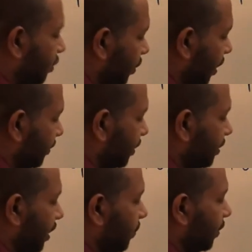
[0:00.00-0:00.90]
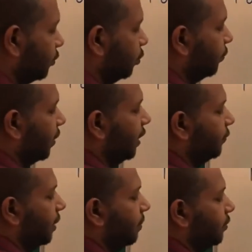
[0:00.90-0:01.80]
So you can say 3 plus 2,
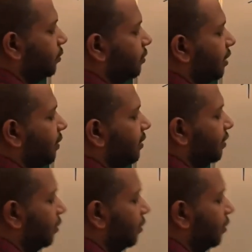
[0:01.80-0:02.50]
5, 5 plus 2, 7,